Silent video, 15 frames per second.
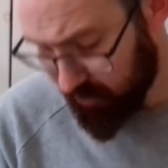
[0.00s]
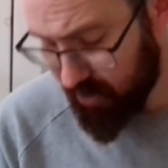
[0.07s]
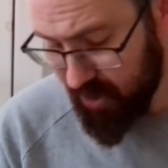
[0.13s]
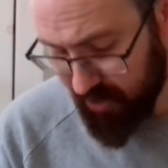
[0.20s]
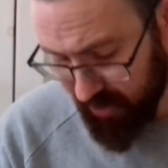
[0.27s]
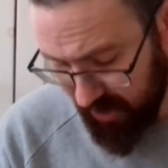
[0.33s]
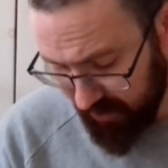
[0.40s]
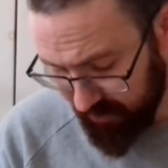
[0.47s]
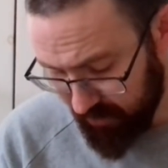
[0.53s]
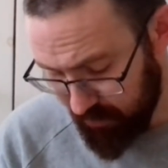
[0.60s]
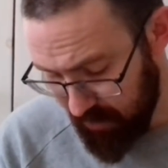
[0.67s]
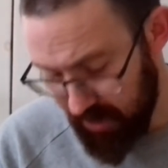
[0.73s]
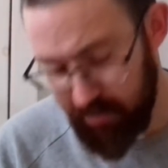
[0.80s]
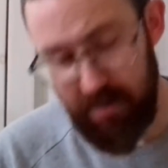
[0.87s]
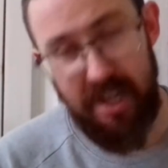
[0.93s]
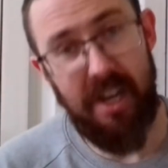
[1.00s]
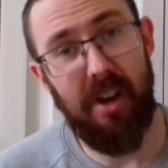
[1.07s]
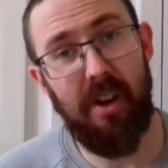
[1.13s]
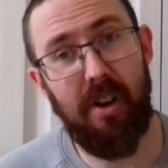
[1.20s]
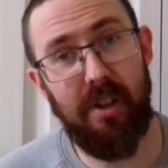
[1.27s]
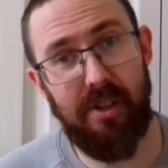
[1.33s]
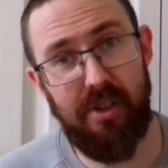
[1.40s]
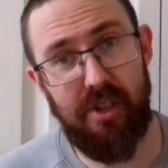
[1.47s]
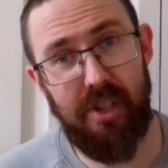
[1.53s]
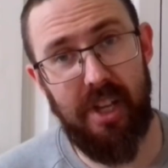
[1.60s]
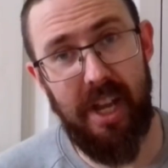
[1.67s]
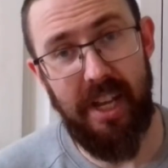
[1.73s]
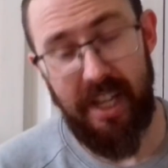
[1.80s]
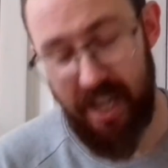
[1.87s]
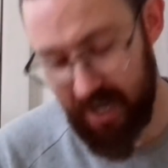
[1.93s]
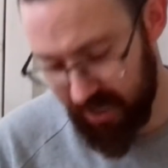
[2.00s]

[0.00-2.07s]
a 3000 millimeter hydrostatic